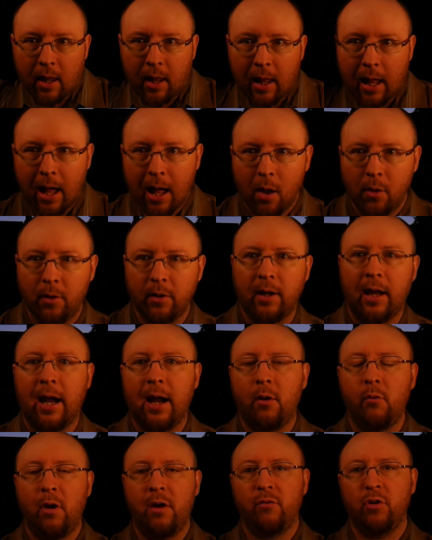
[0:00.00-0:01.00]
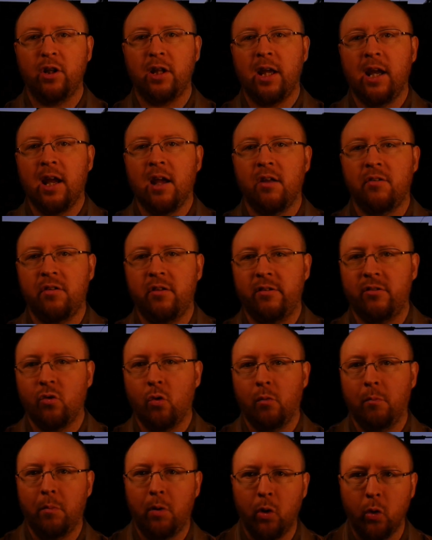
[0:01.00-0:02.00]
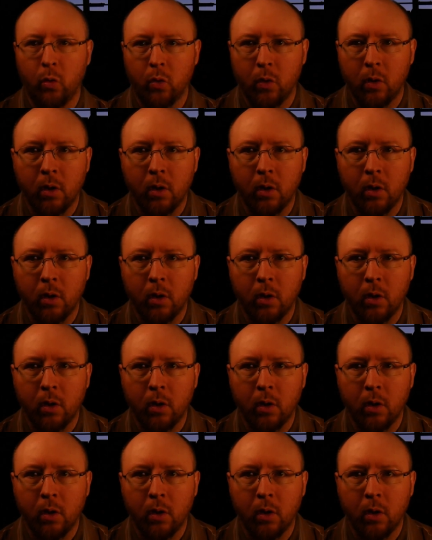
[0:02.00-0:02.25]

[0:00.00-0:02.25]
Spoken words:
how everything else is so blue.